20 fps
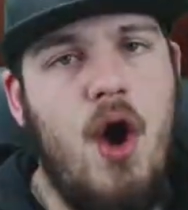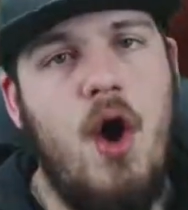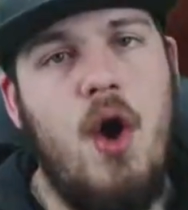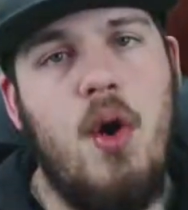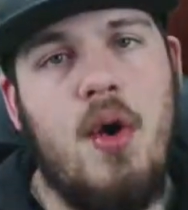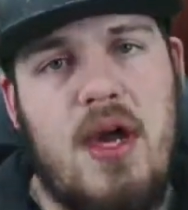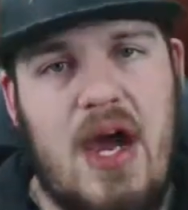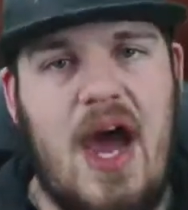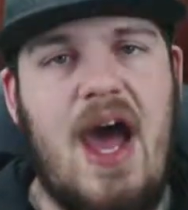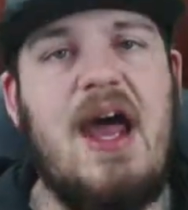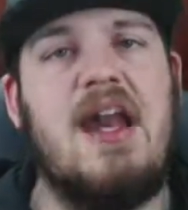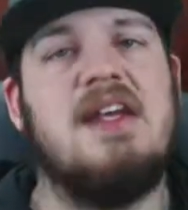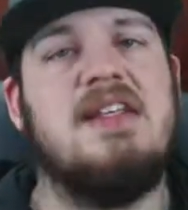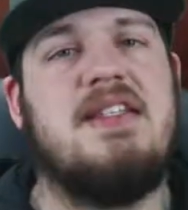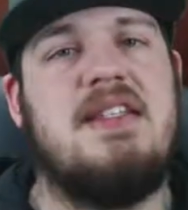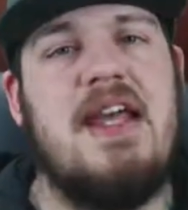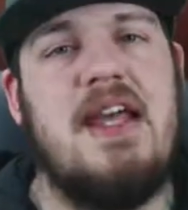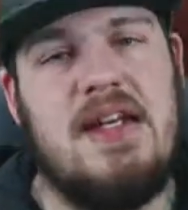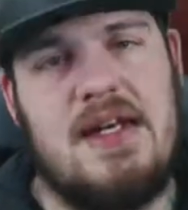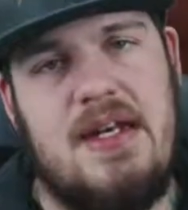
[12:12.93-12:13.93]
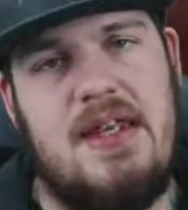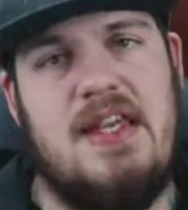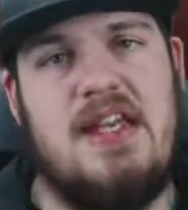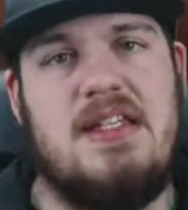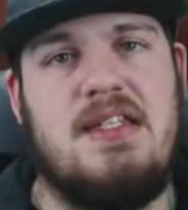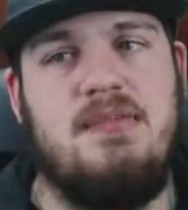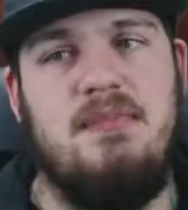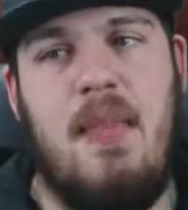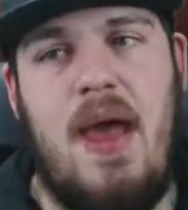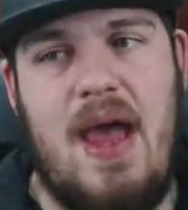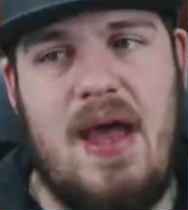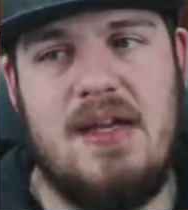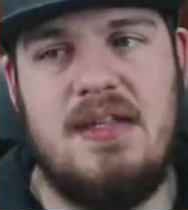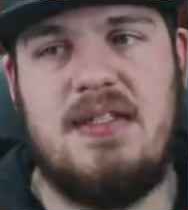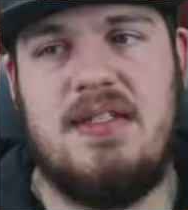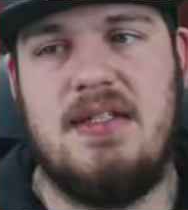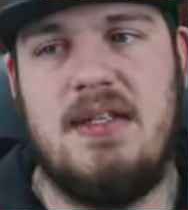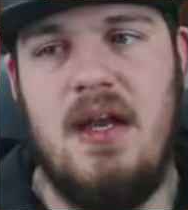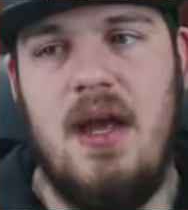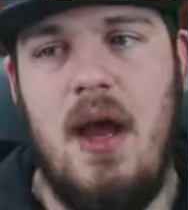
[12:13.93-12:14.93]
who got us into this
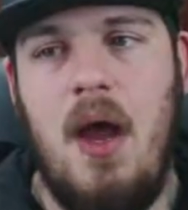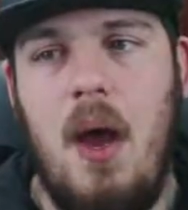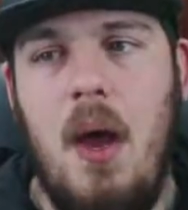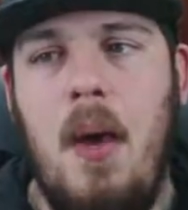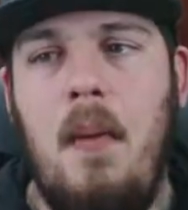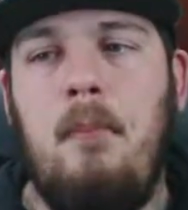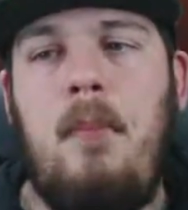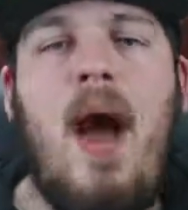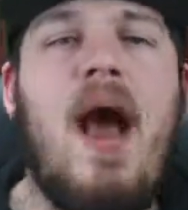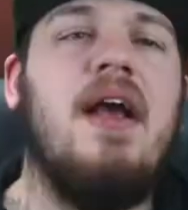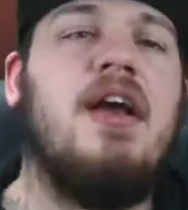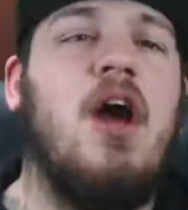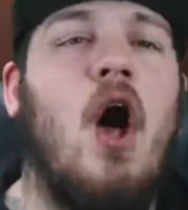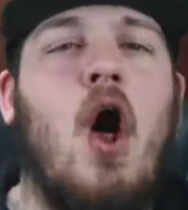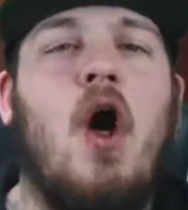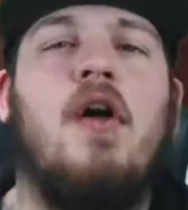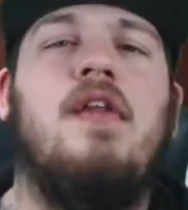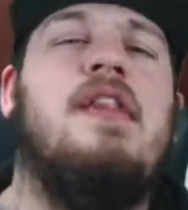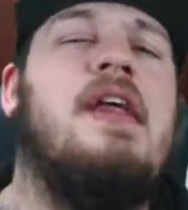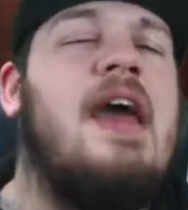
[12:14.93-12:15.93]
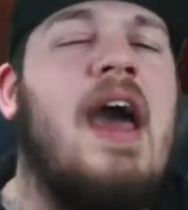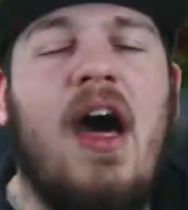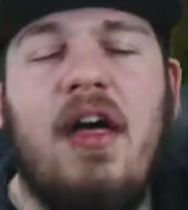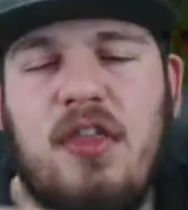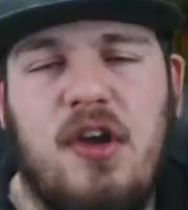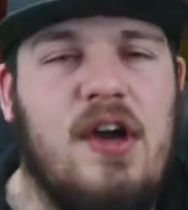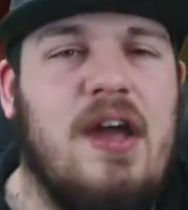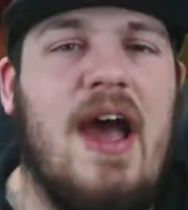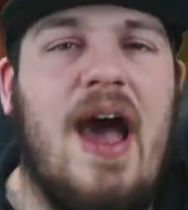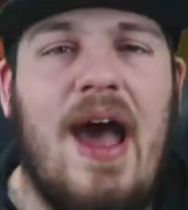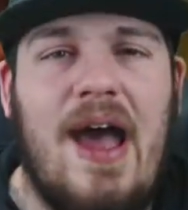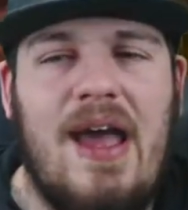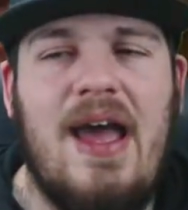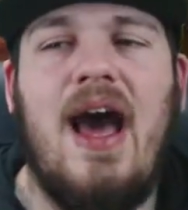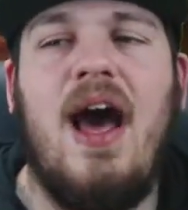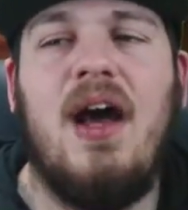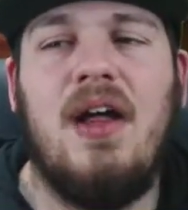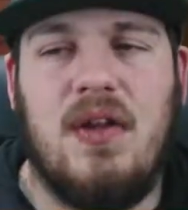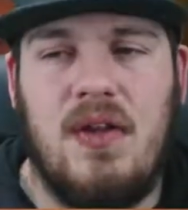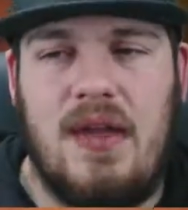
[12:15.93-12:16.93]
mess by calling the other guy
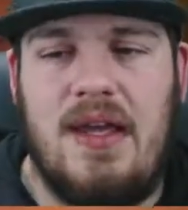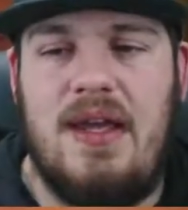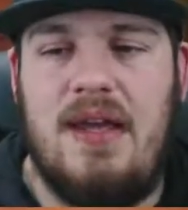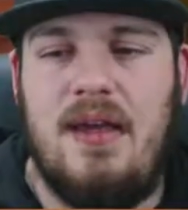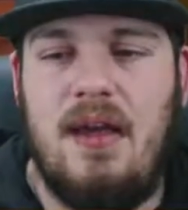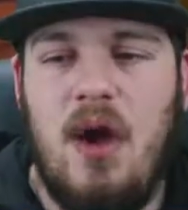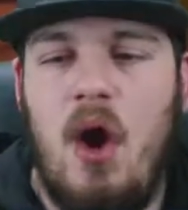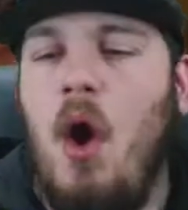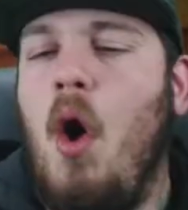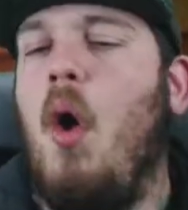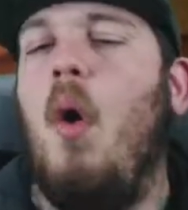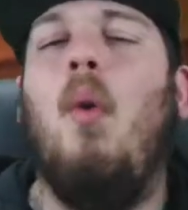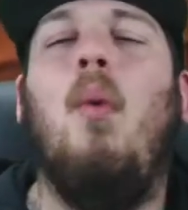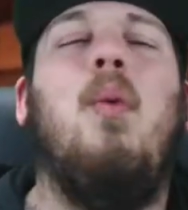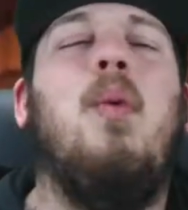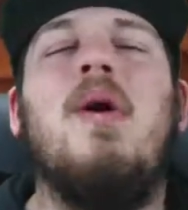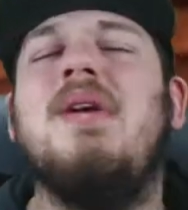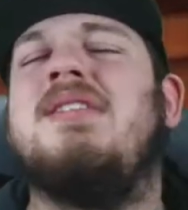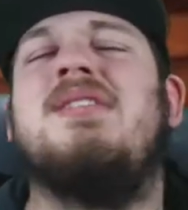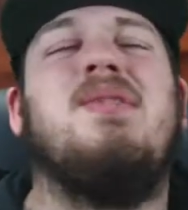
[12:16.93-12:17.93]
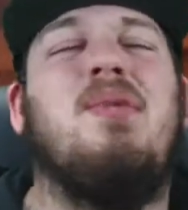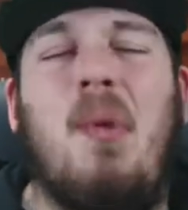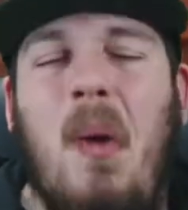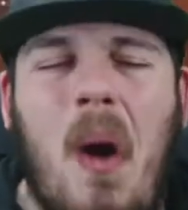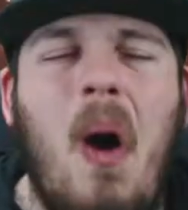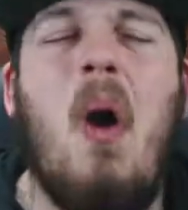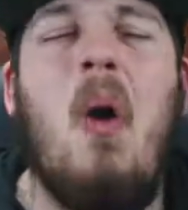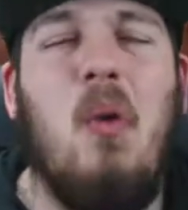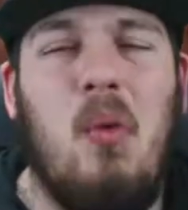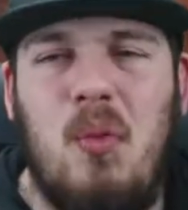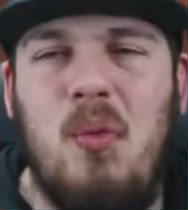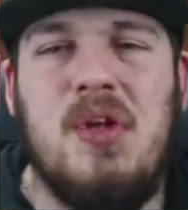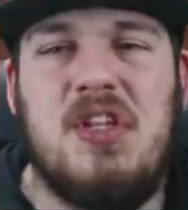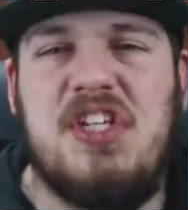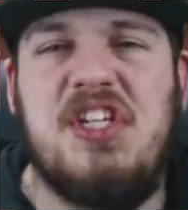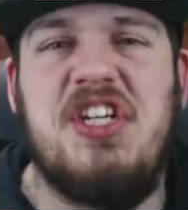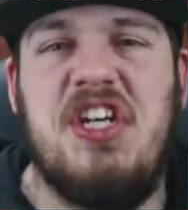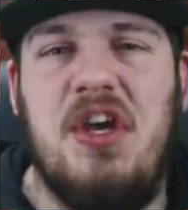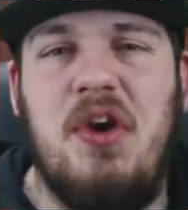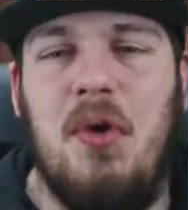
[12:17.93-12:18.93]
ugly. What's wrong
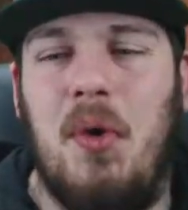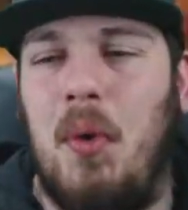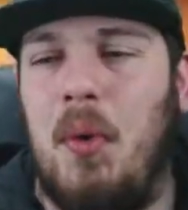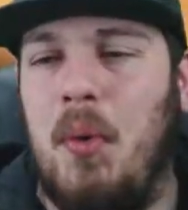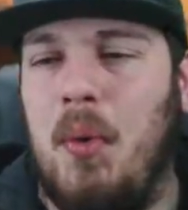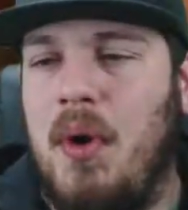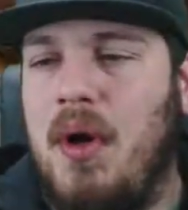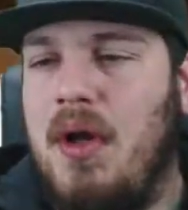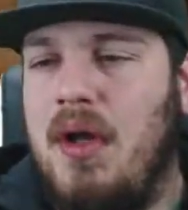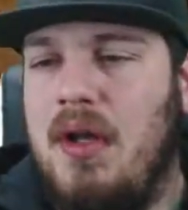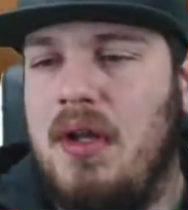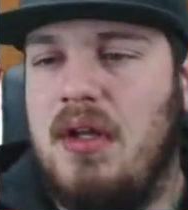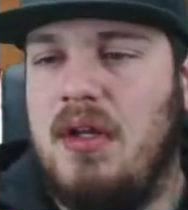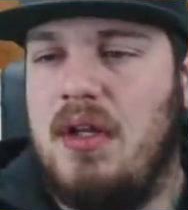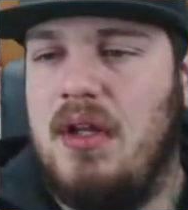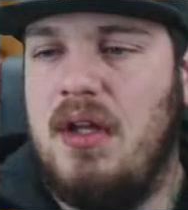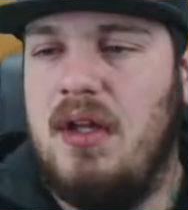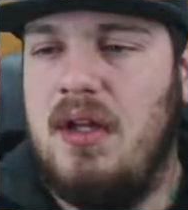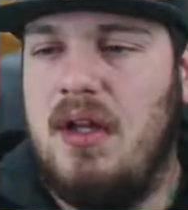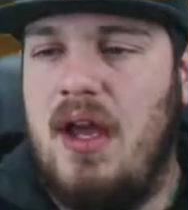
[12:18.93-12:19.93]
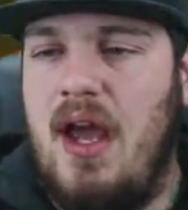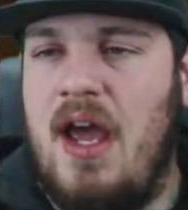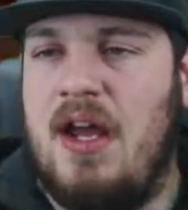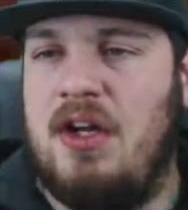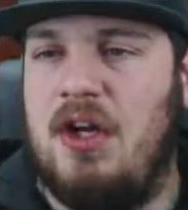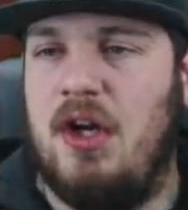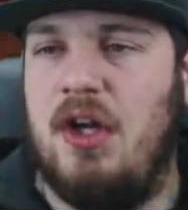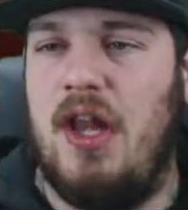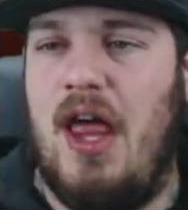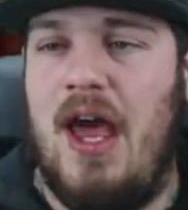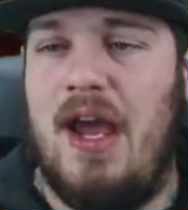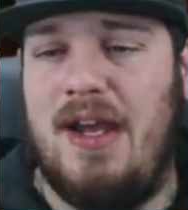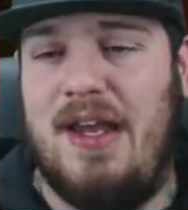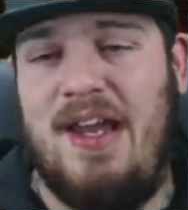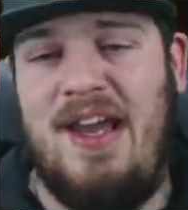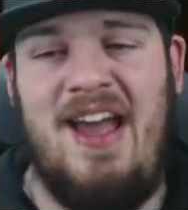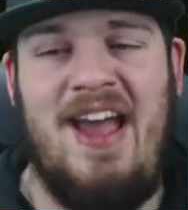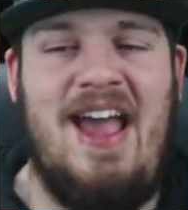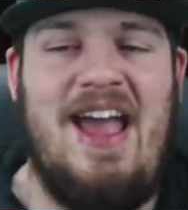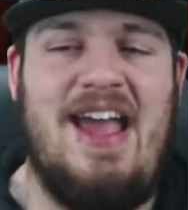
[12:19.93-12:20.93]
with you? and you're like,
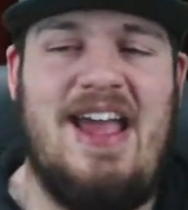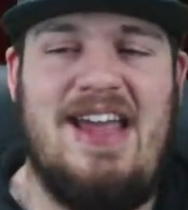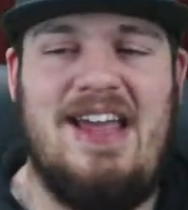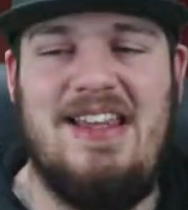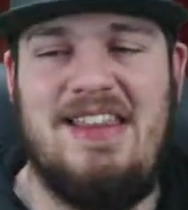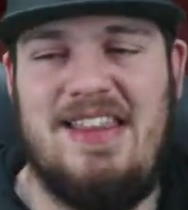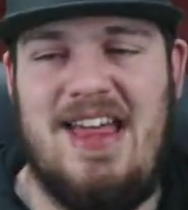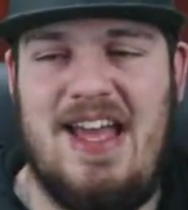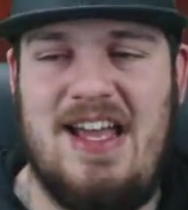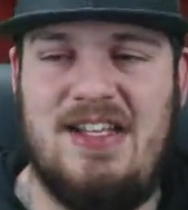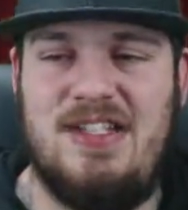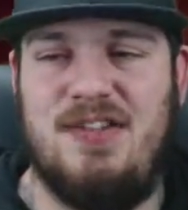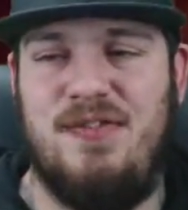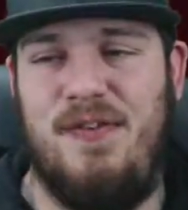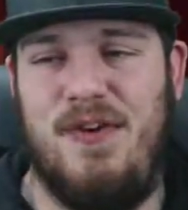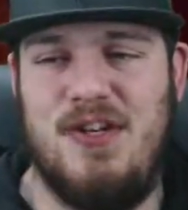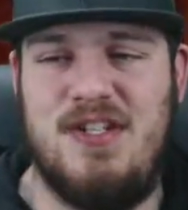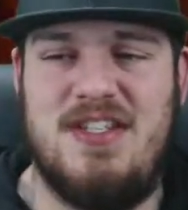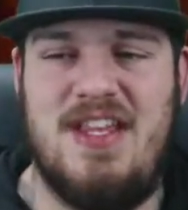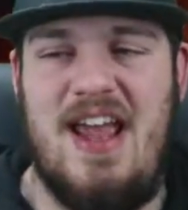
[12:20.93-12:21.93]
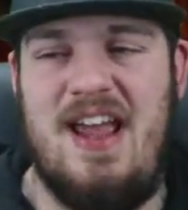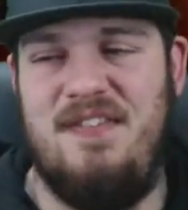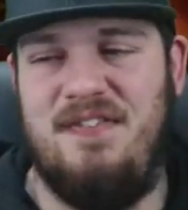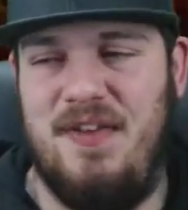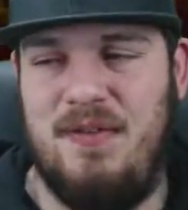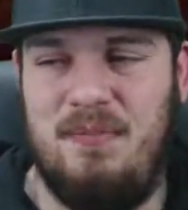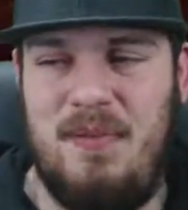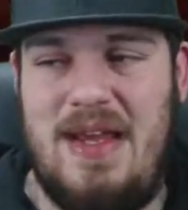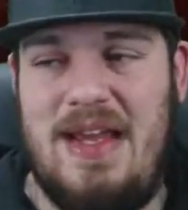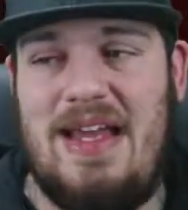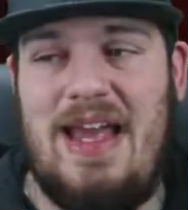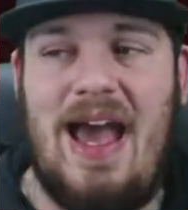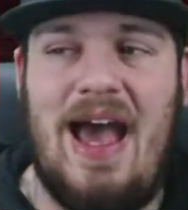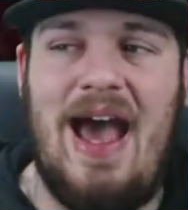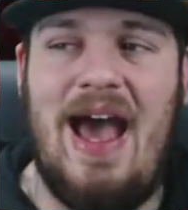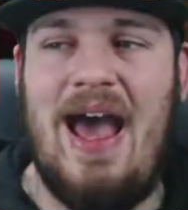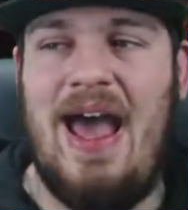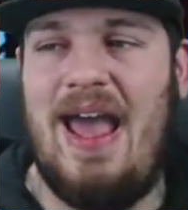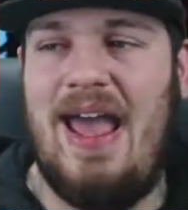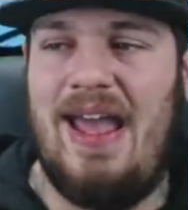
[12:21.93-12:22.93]
hey, thanks for saving me,
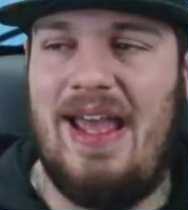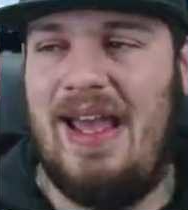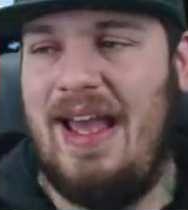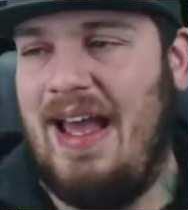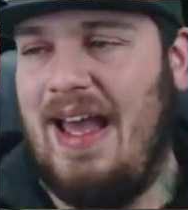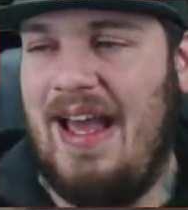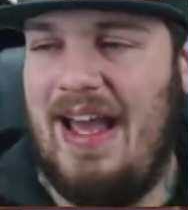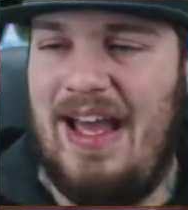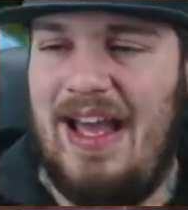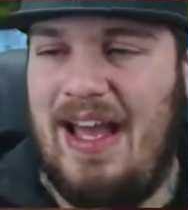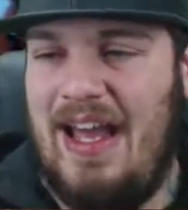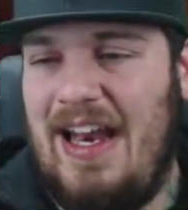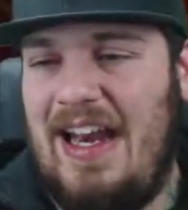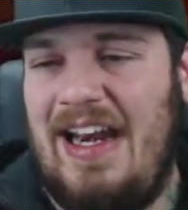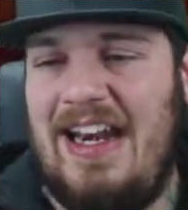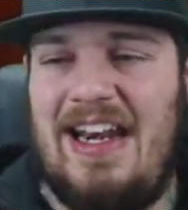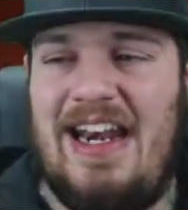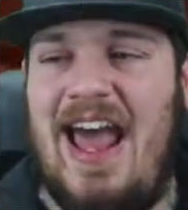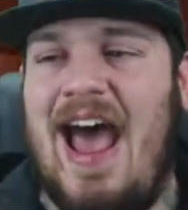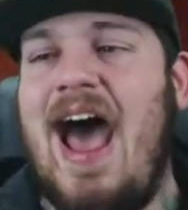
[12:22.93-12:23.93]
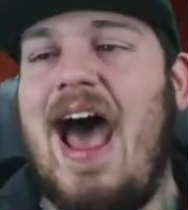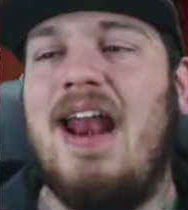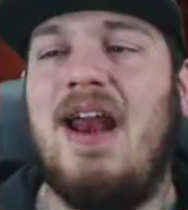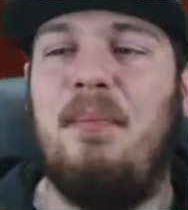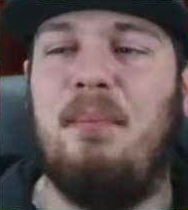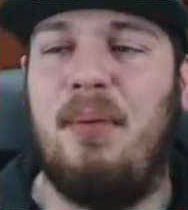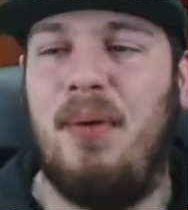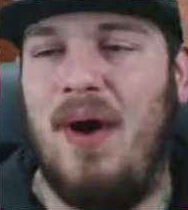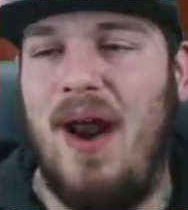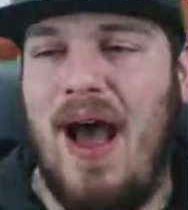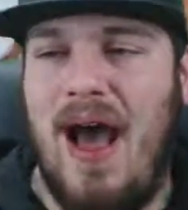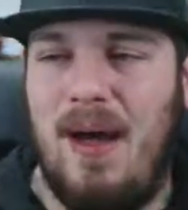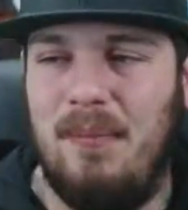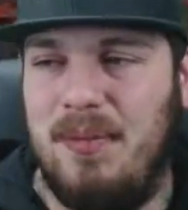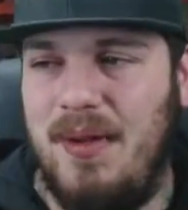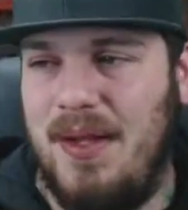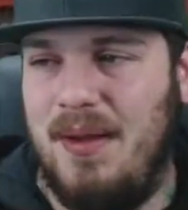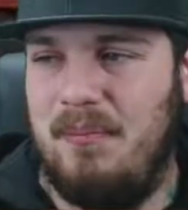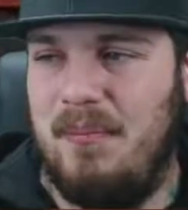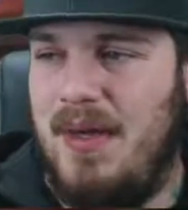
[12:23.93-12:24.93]
guy. Not a
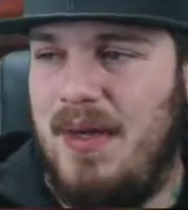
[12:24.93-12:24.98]
problem.